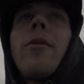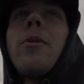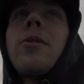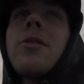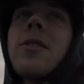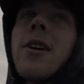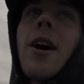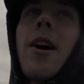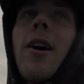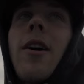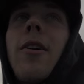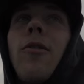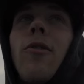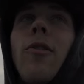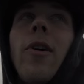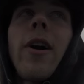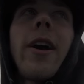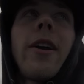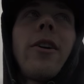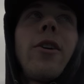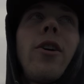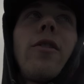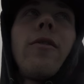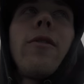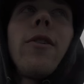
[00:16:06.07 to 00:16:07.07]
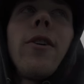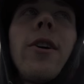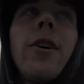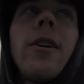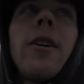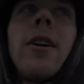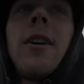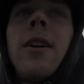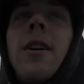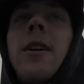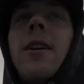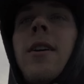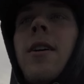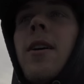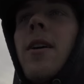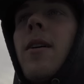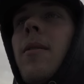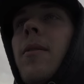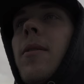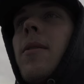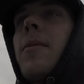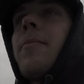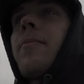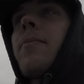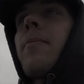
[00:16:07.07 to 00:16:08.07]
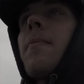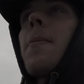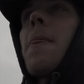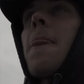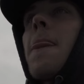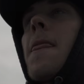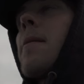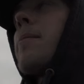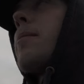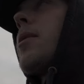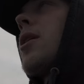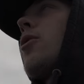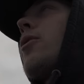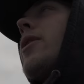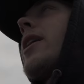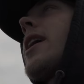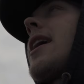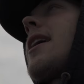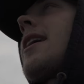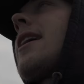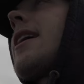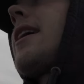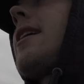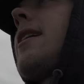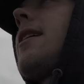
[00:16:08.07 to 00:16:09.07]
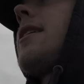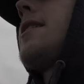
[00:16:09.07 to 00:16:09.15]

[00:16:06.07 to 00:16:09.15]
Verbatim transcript: almost got ran over. Bro, we got a. I just